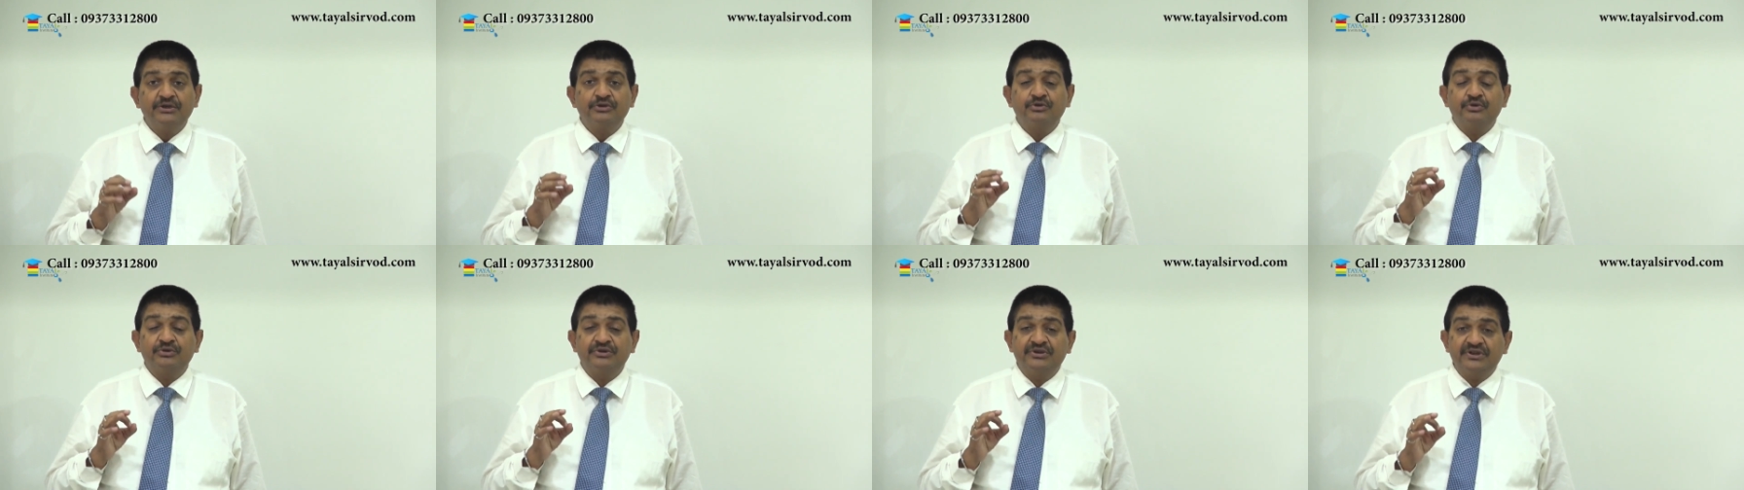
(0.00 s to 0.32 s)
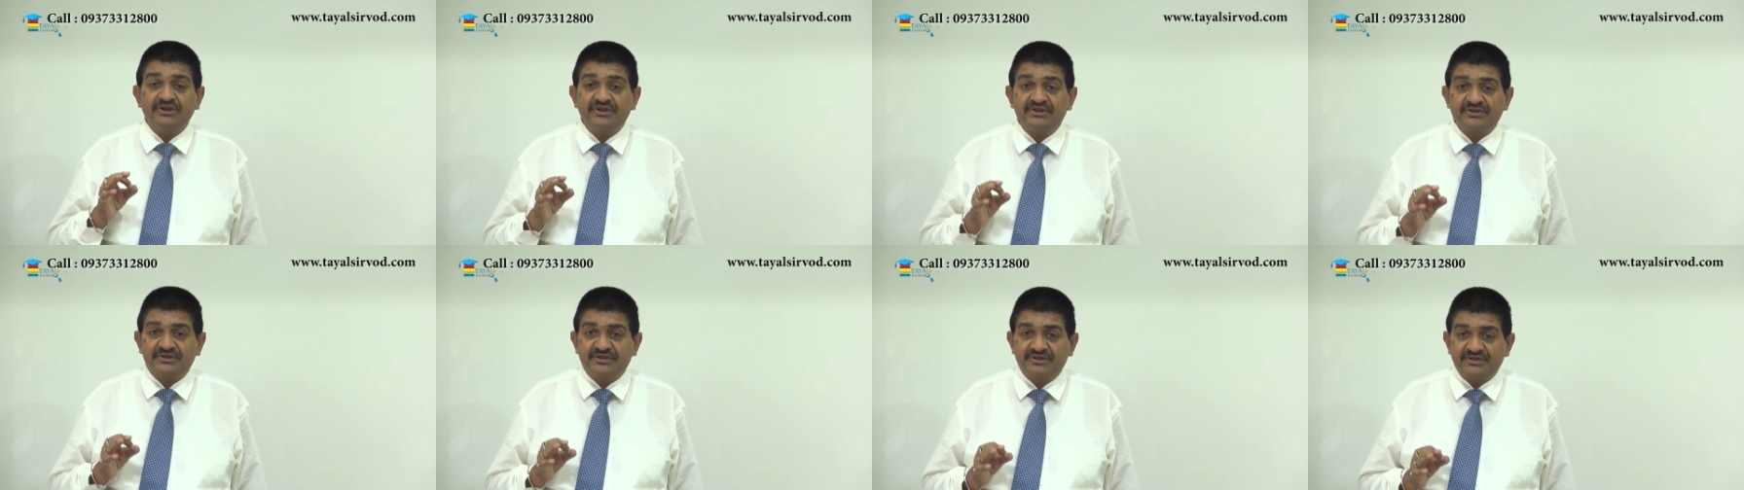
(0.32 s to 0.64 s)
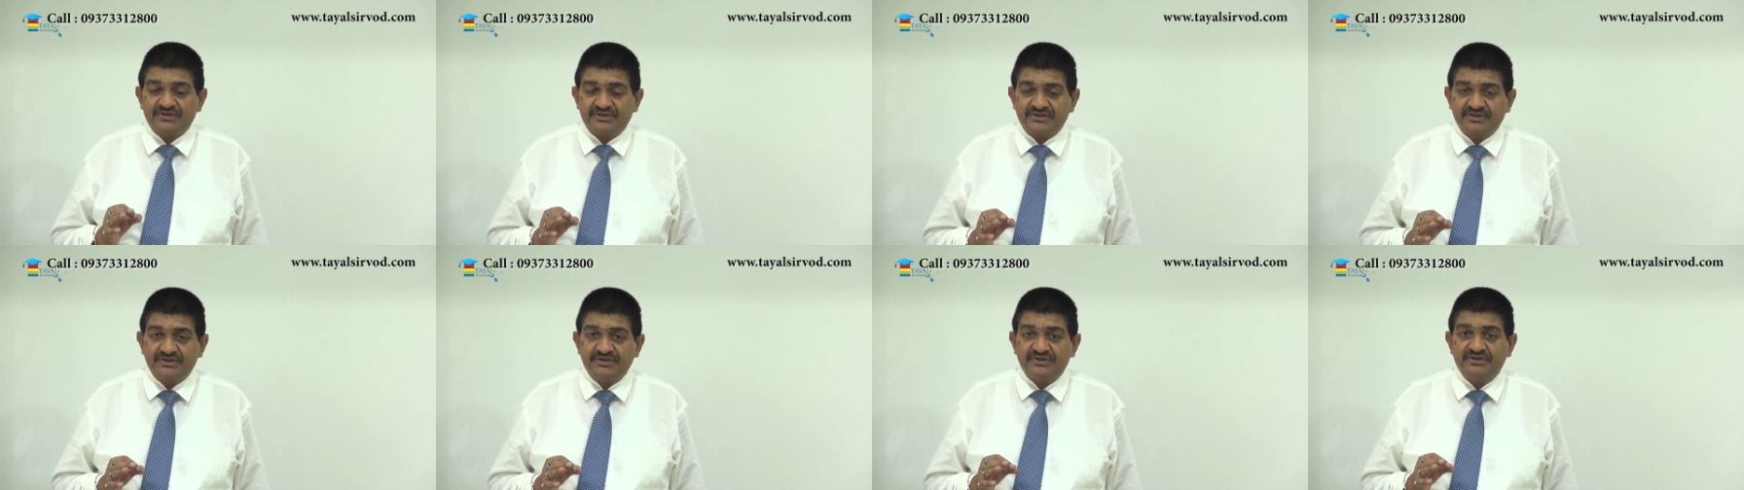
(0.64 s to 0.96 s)
So these
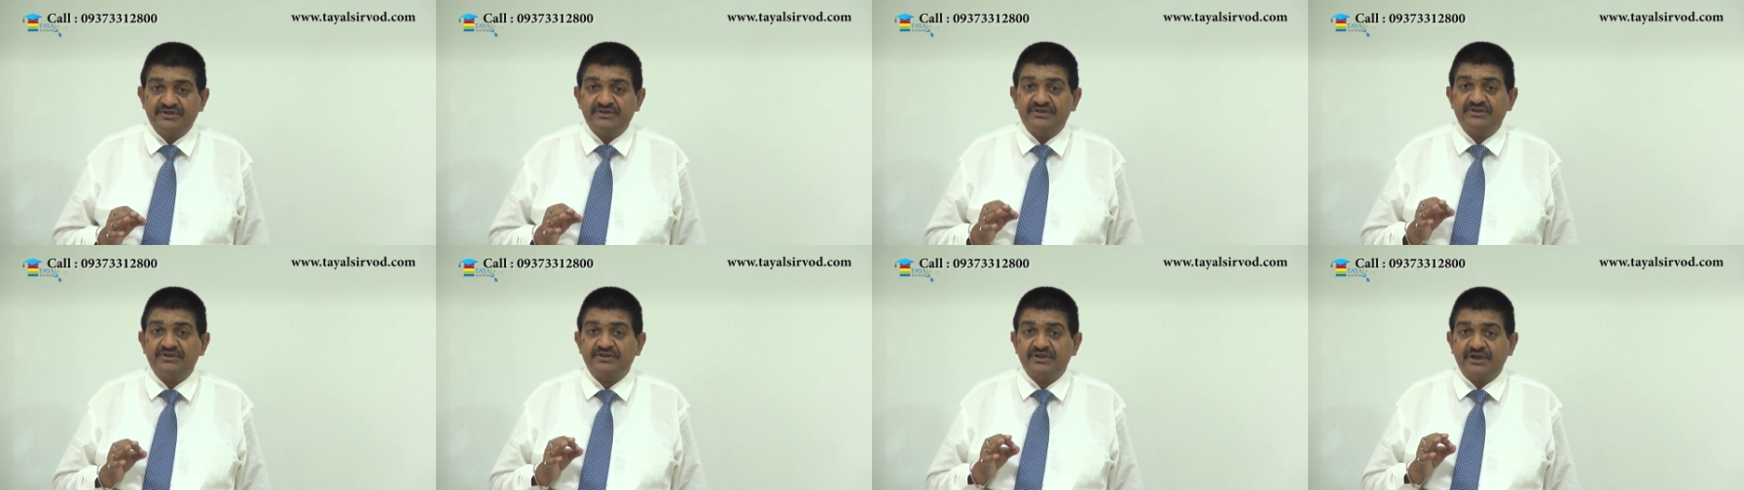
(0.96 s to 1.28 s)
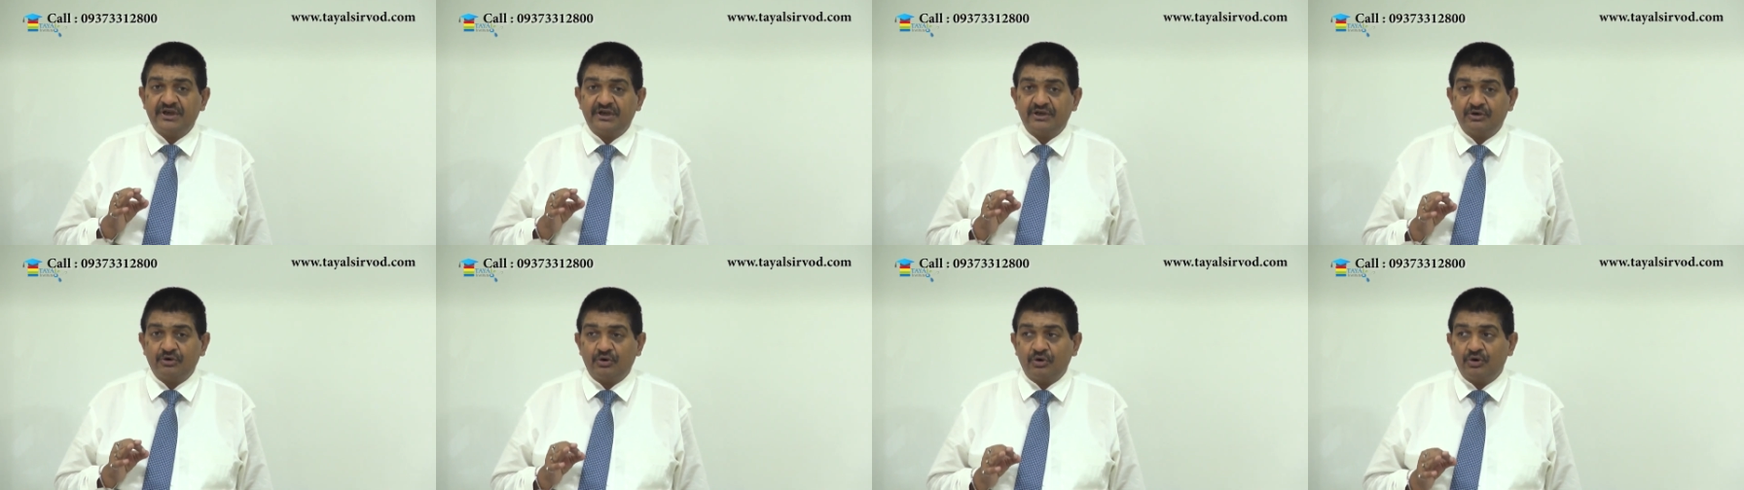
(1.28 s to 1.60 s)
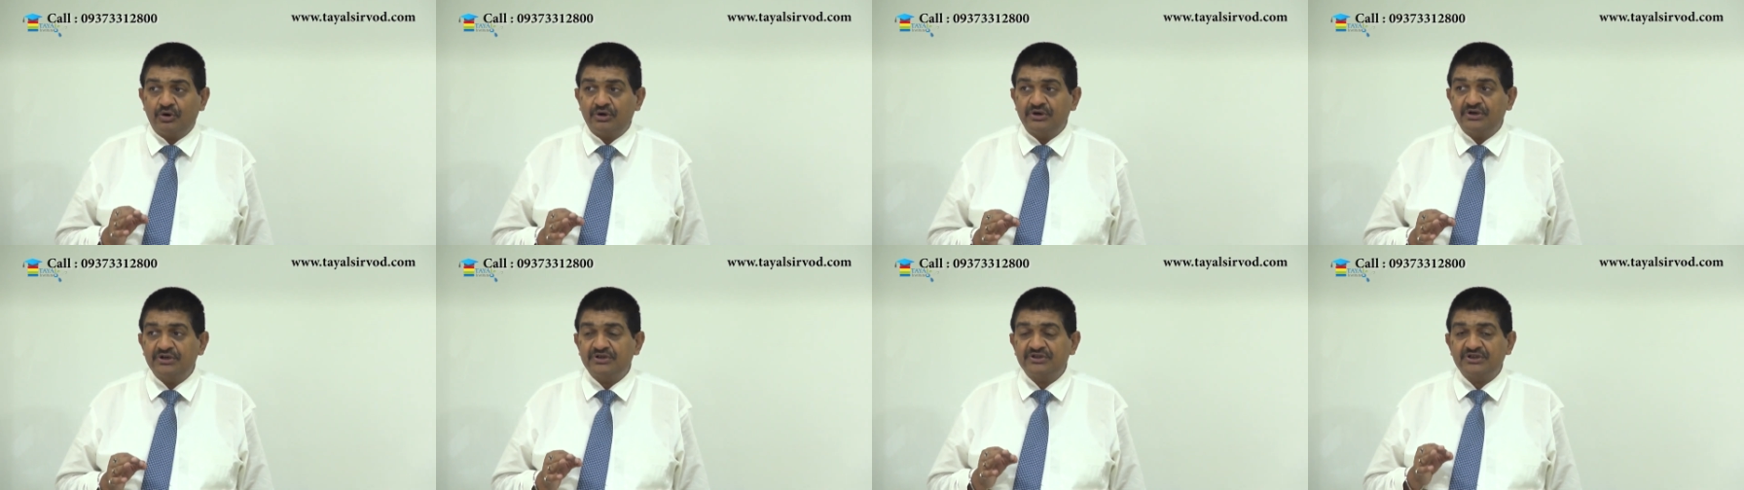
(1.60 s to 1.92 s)
decisions and
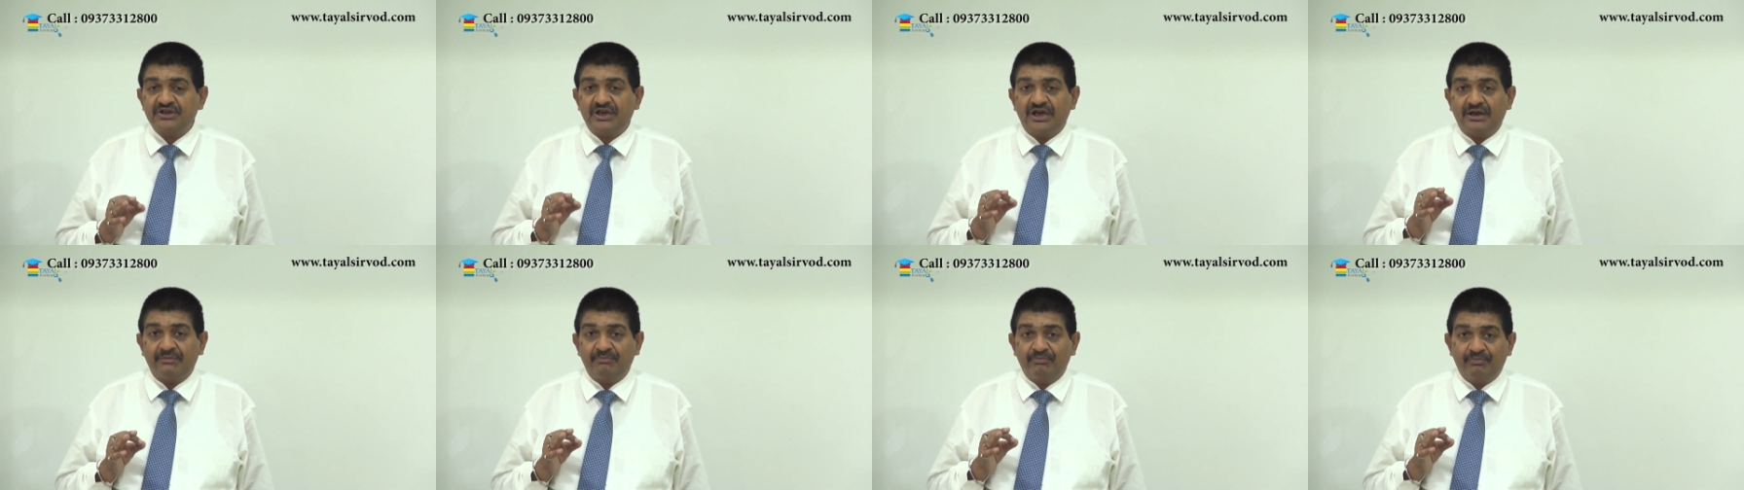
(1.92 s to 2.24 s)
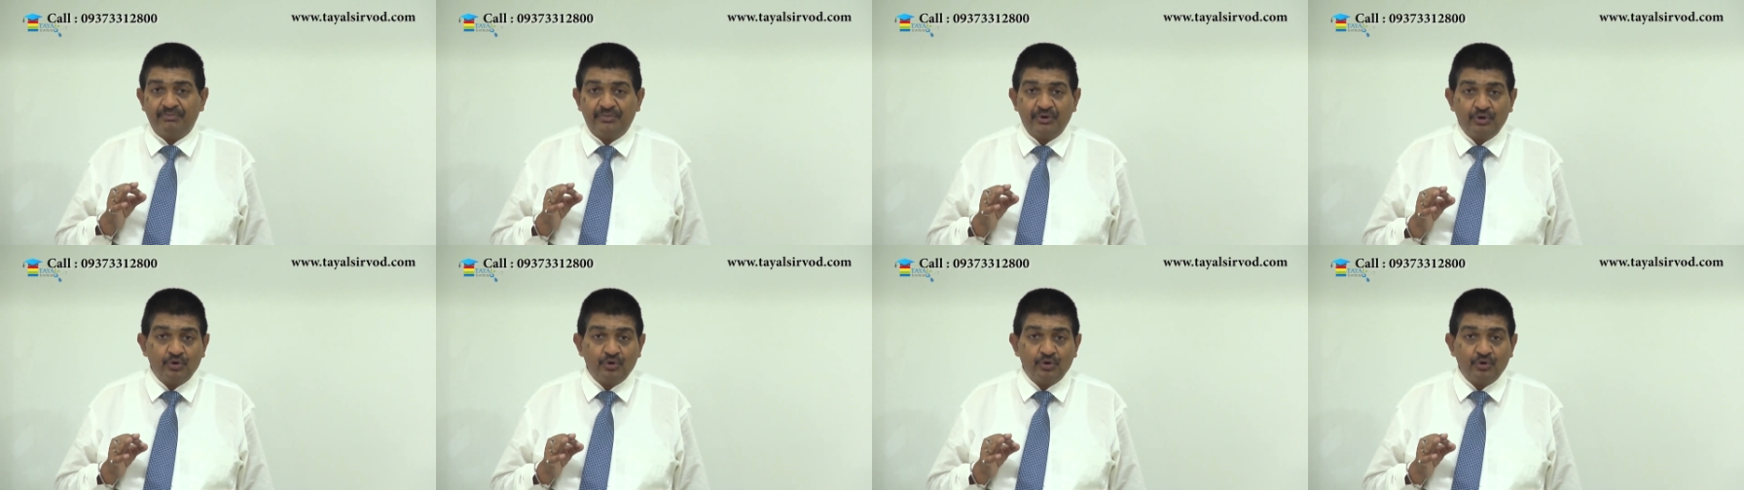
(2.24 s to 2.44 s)
orders are